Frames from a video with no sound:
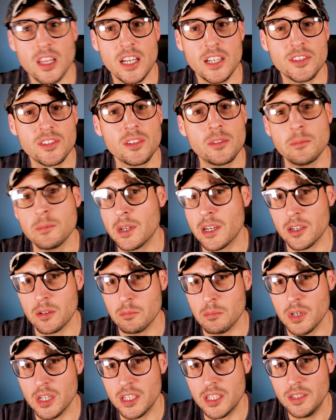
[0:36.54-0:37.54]
colossal amount of
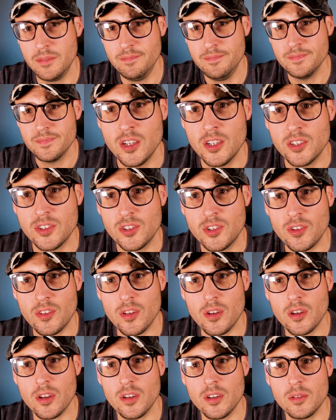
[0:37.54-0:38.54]
money to
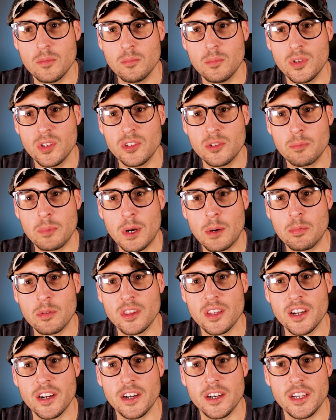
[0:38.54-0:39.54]
the most
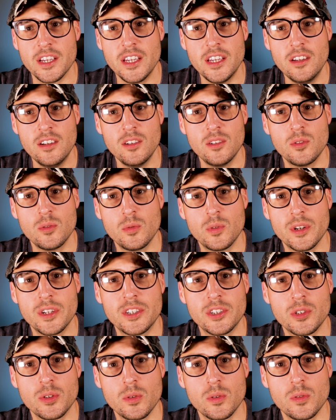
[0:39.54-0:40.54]
popularity,
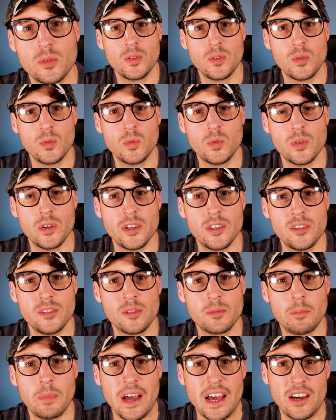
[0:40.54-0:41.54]
which
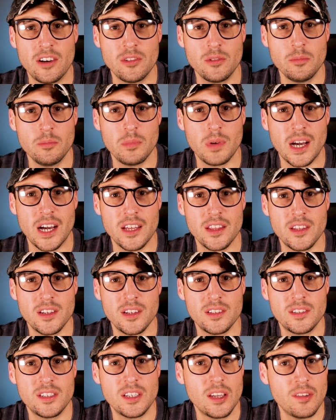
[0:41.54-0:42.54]
was bound by
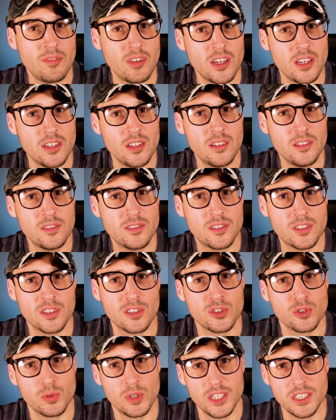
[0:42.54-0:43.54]
the TV
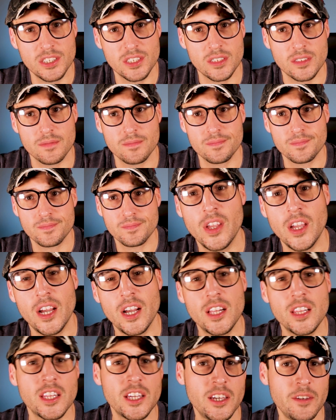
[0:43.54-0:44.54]
situation.
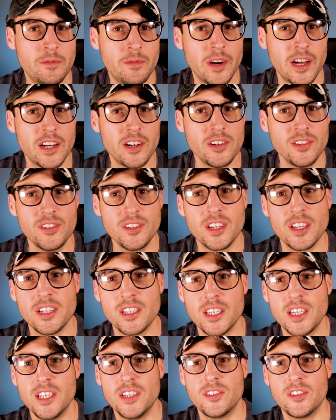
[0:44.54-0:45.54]
Elite fighters can
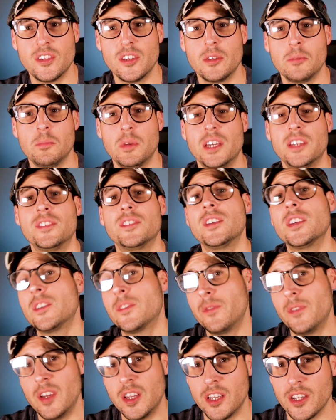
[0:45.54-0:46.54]
easily make
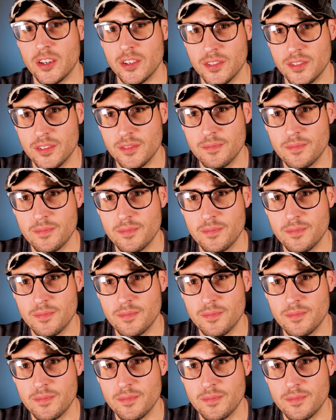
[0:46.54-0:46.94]
six figures.